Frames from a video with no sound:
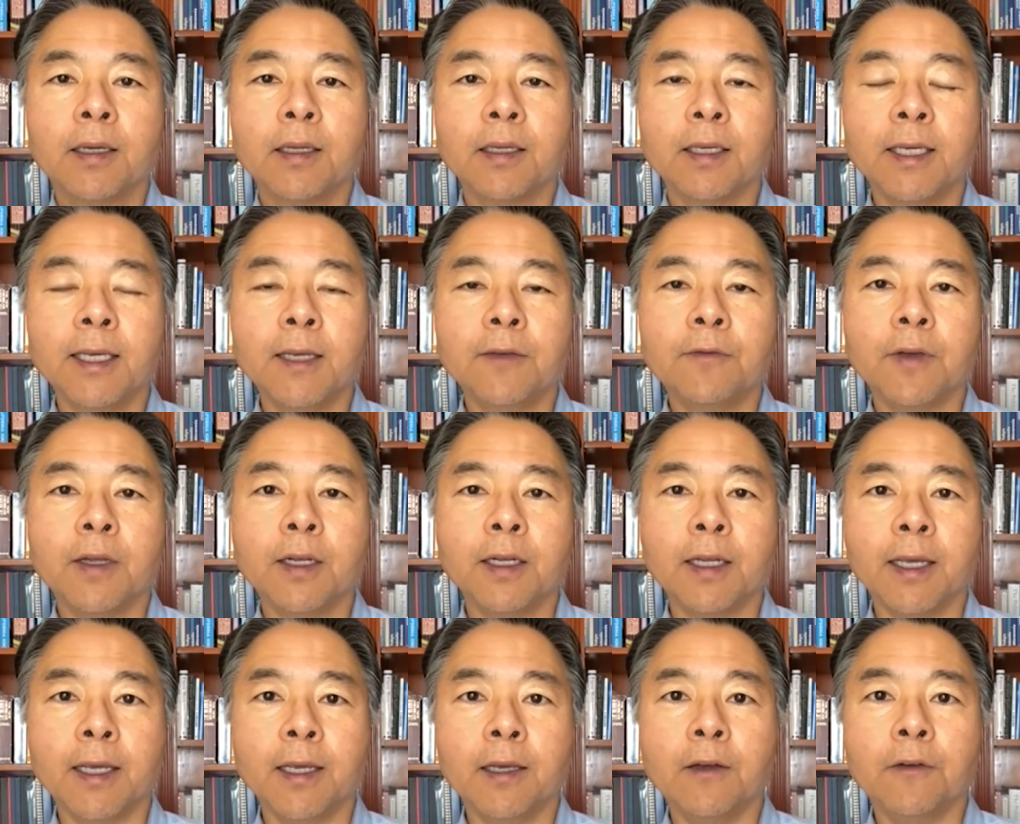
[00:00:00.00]

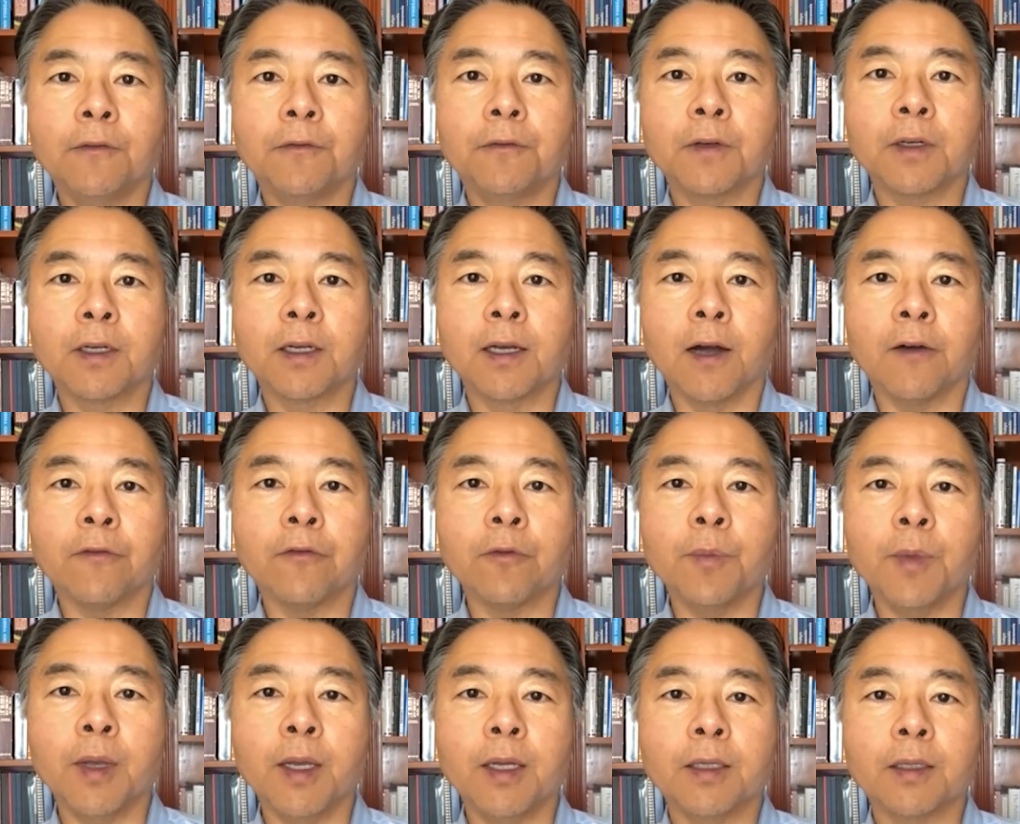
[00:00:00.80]
even if
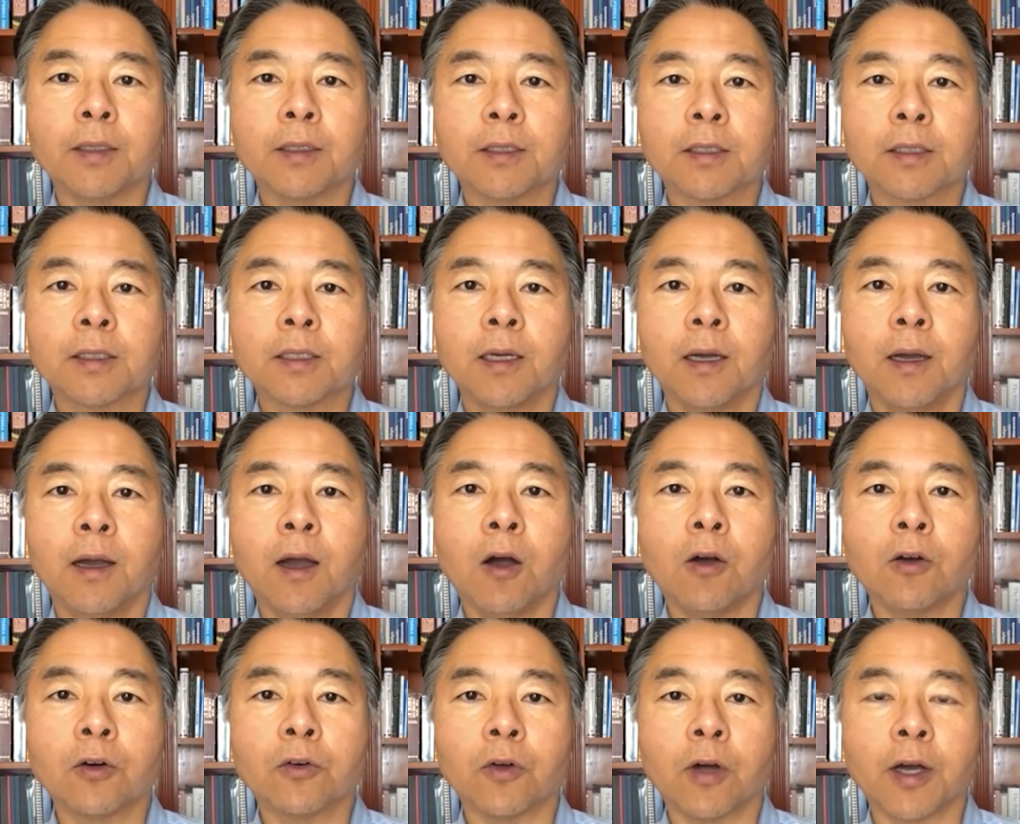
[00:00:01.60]
governments
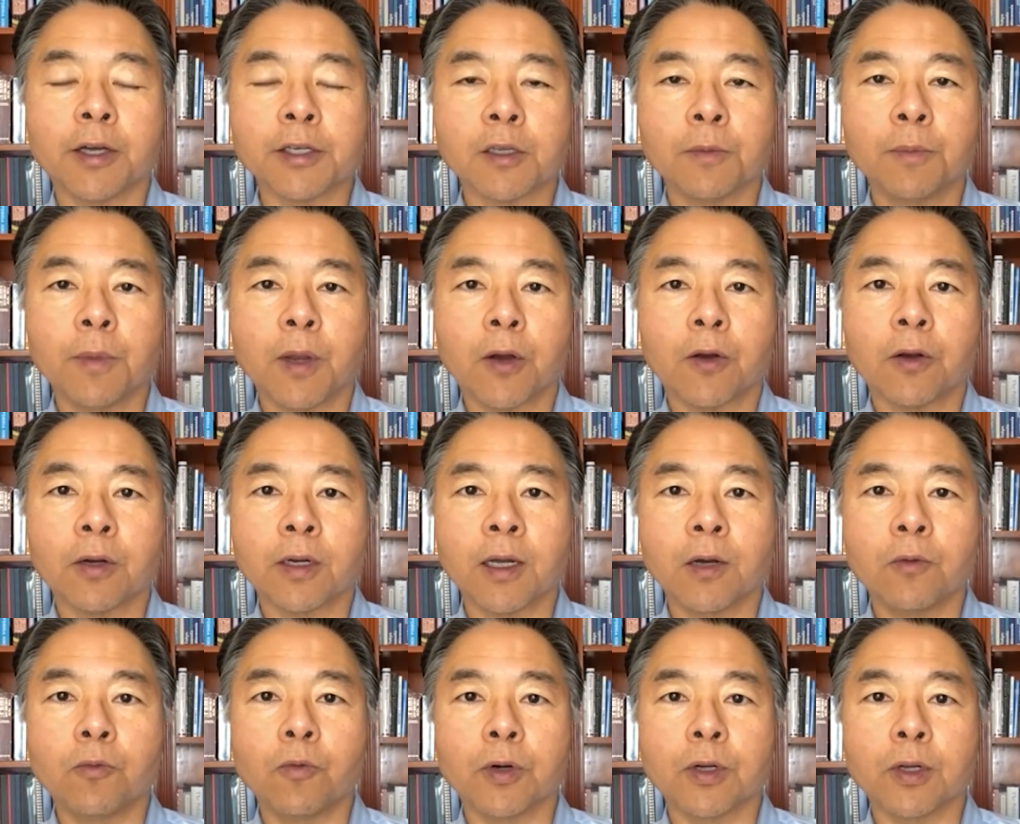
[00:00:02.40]
all across
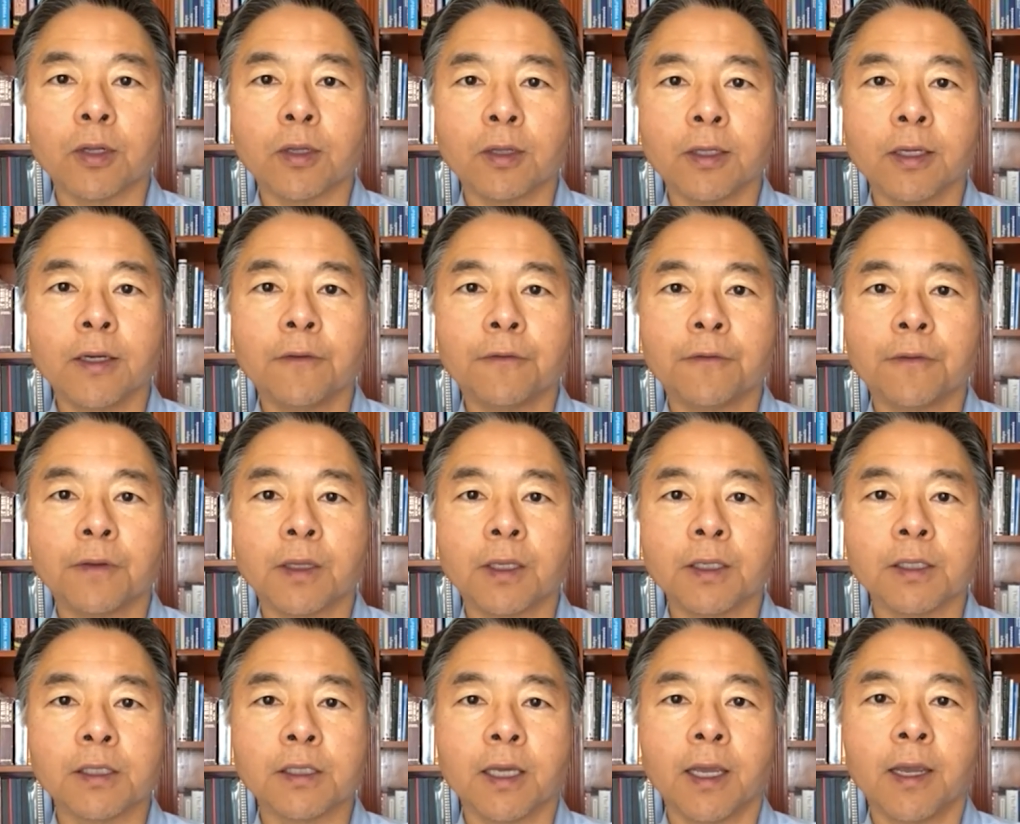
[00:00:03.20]
America were to lift
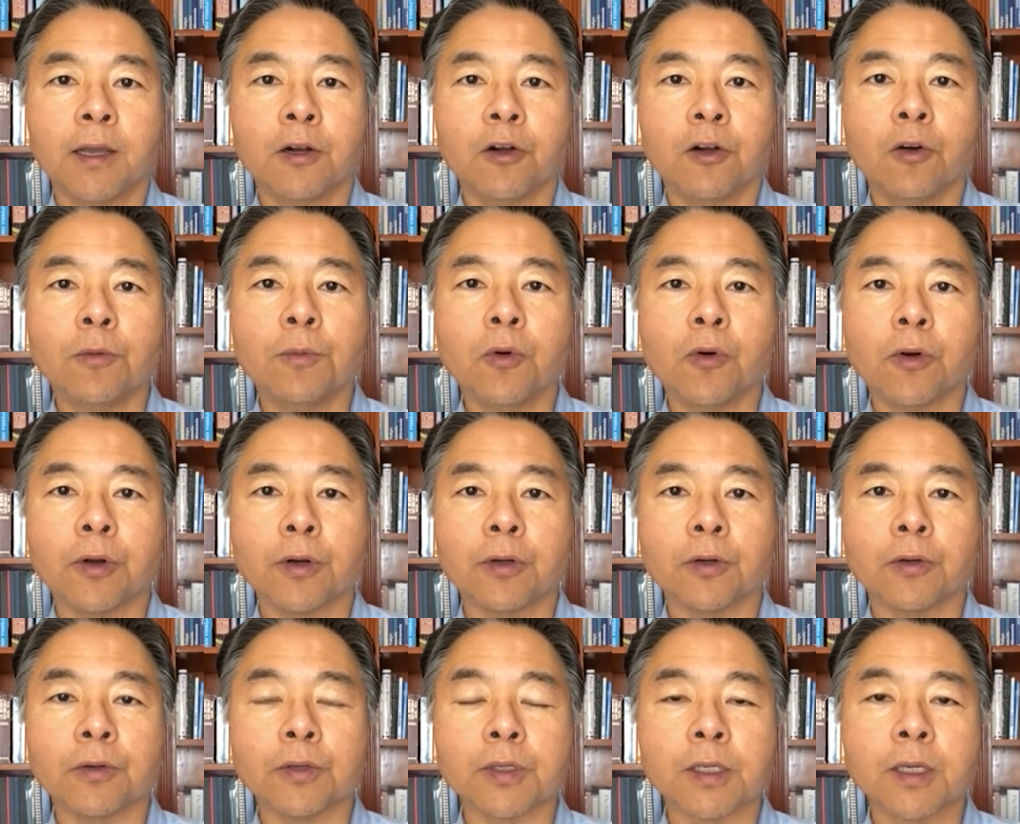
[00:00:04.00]
the stay at home
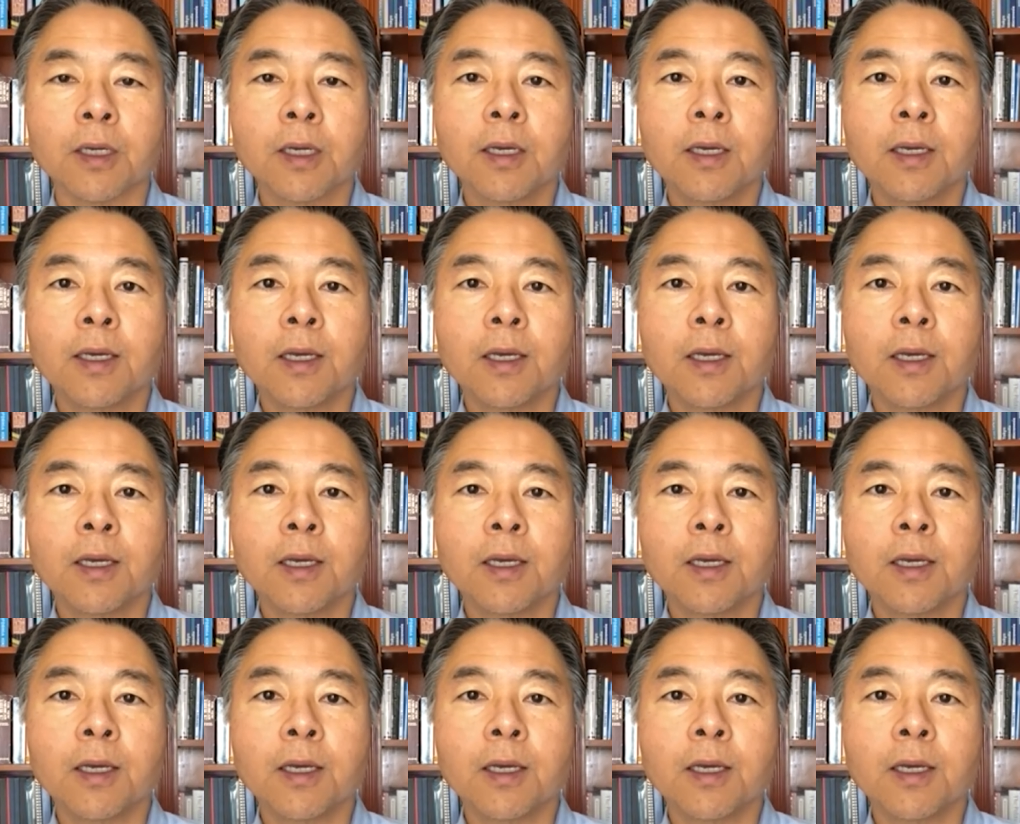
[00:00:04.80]
orders,